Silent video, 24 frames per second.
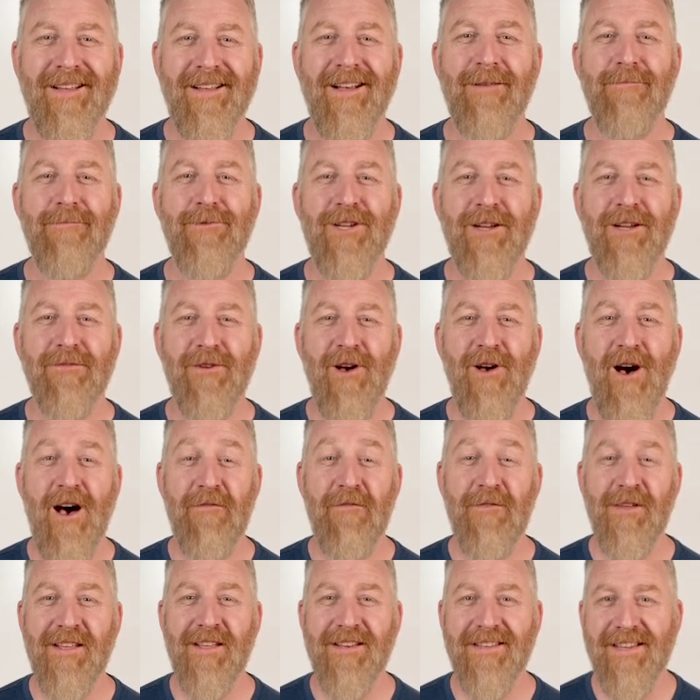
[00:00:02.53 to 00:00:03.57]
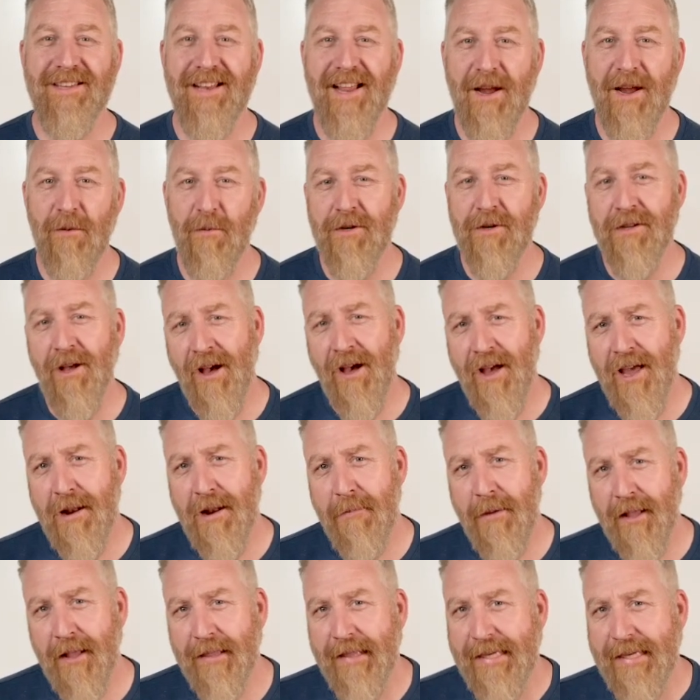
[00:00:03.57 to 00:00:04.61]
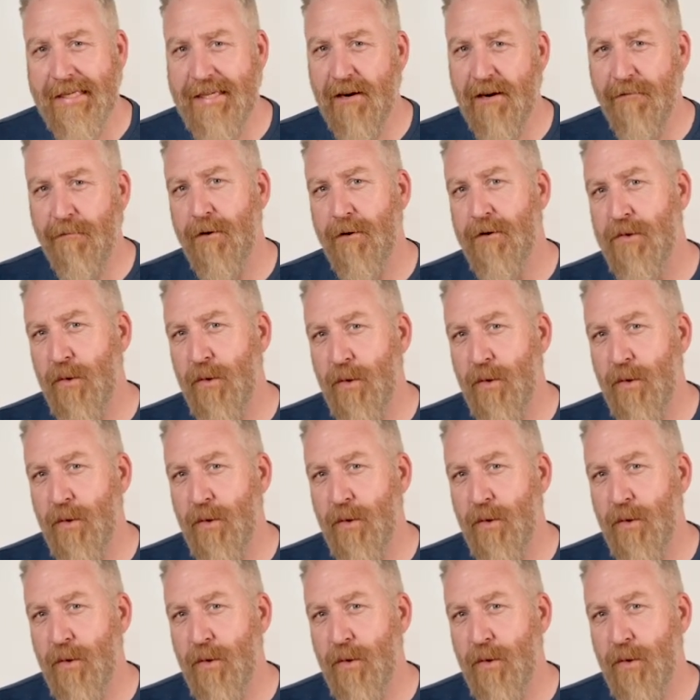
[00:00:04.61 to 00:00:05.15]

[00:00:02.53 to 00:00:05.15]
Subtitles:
I'm Jeff Coffey, and today we're talking about the difference